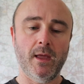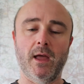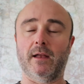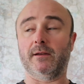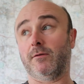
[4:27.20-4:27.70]

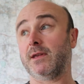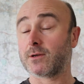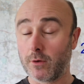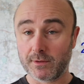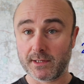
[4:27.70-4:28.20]
And now this
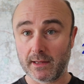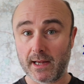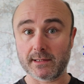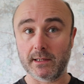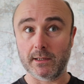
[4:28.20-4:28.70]
currency
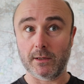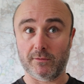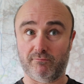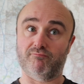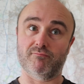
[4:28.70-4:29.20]
lasted
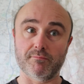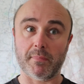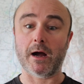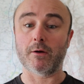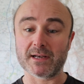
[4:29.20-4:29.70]

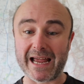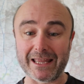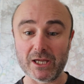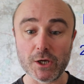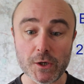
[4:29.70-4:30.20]
about
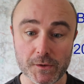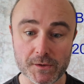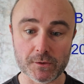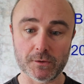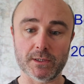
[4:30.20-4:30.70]
10
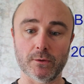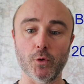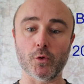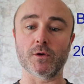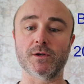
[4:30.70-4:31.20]
years until
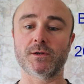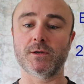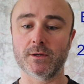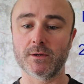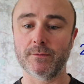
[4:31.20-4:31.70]
August
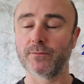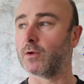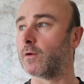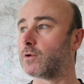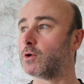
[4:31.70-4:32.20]

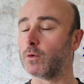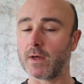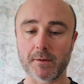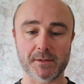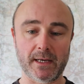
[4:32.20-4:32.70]
of
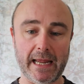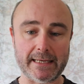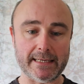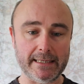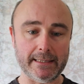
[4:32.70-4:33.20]

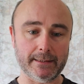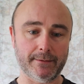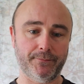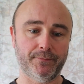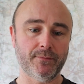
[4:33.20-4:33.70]
2018.
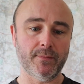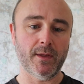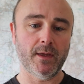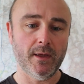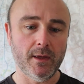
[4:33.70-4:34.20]

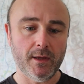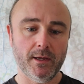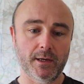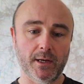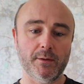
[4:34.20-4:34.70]

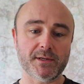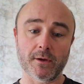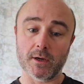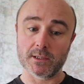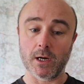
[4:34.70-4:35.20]
You know, it
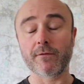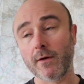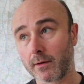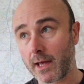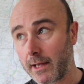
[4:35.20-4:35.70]
started off
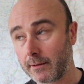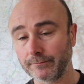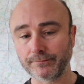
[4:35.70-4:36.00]
okay.